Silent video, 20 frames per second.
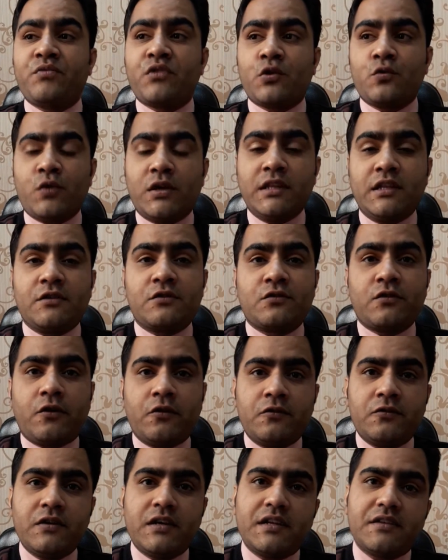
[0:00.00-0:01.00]
whether
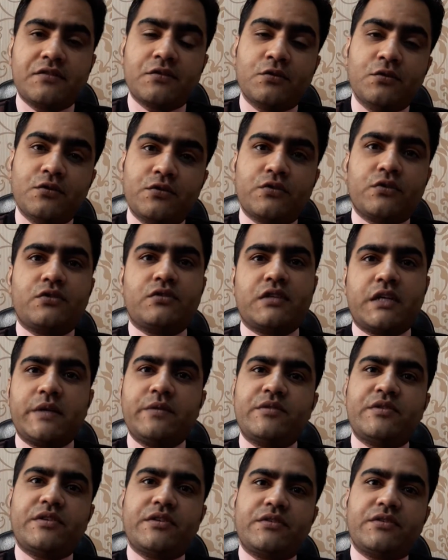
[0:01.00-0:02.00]
software is goods or
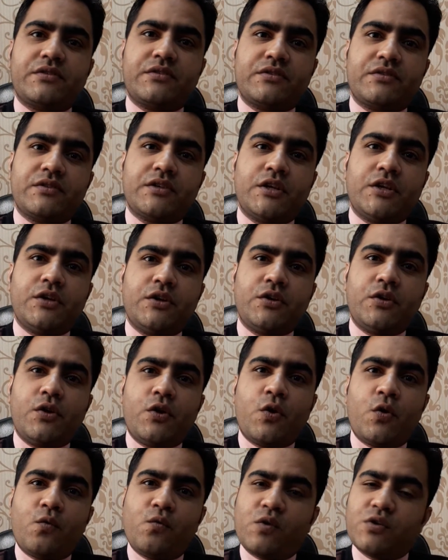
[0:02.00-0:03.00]
services,
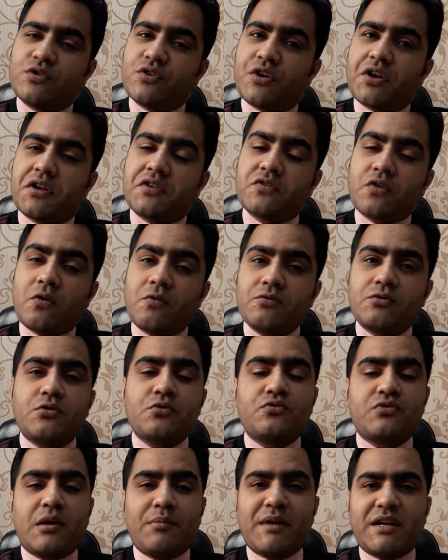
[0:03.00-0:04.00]
was resolved to
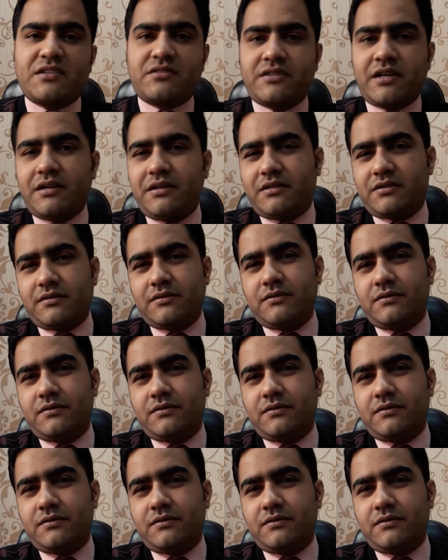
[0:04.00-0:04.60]
some extent